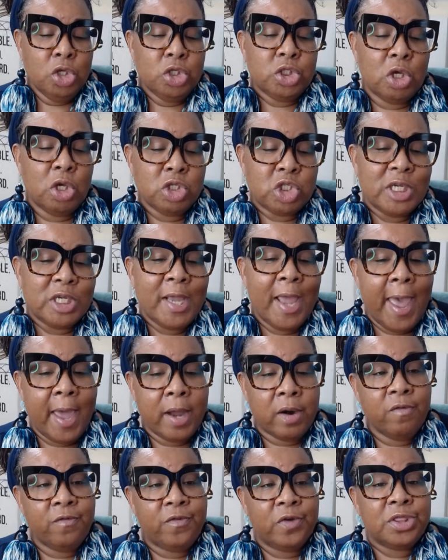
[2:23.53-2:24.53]
So she
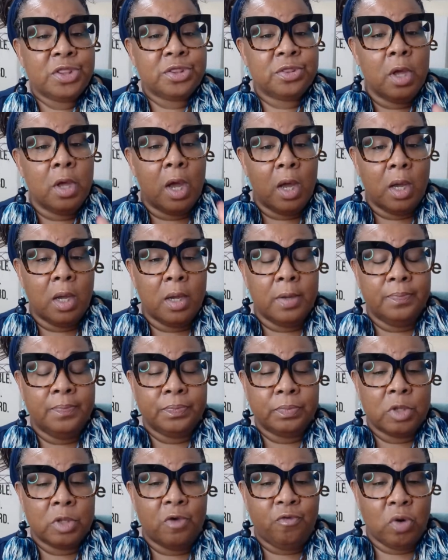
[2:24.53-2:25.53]
had them for
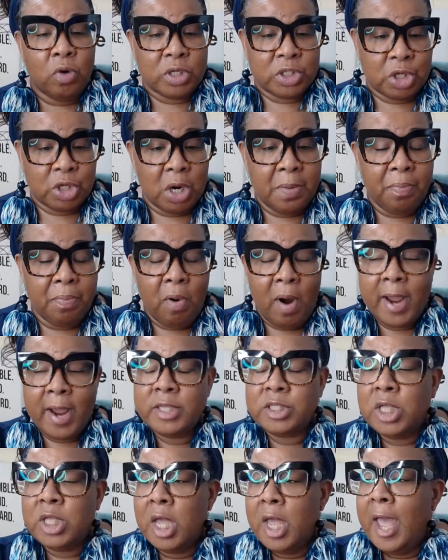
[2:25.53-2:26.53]
a certain
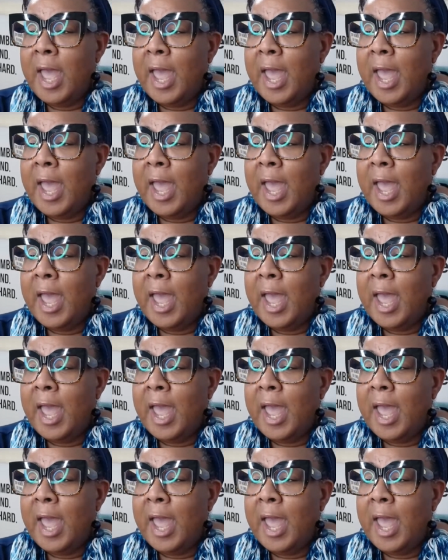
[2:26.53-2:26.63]
price.